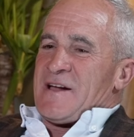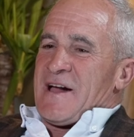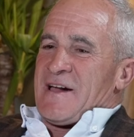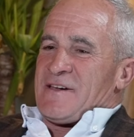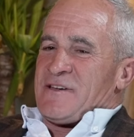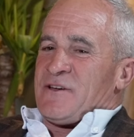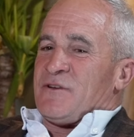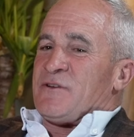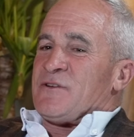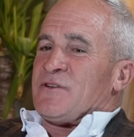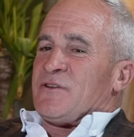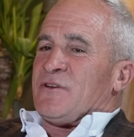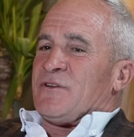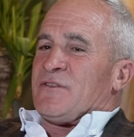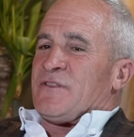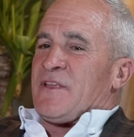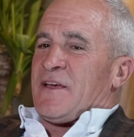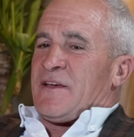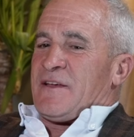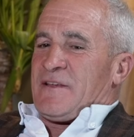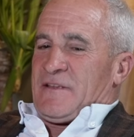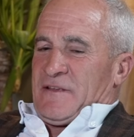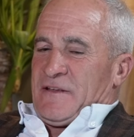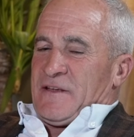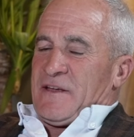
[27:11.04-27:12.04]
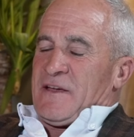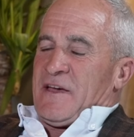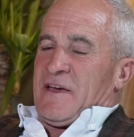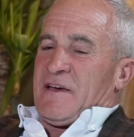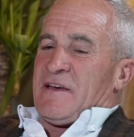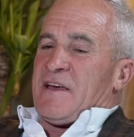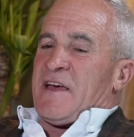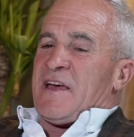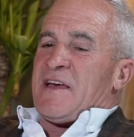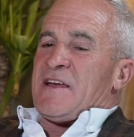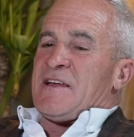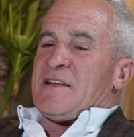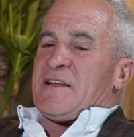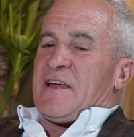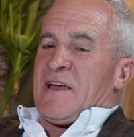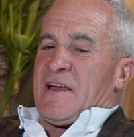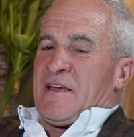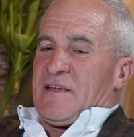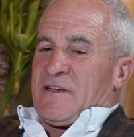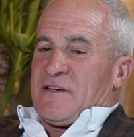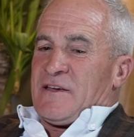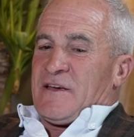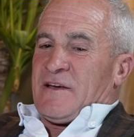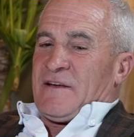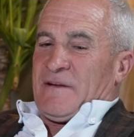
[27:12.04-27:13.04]
Don't put your hand in the horse's
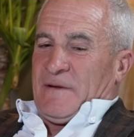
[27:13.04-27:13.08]
mouth.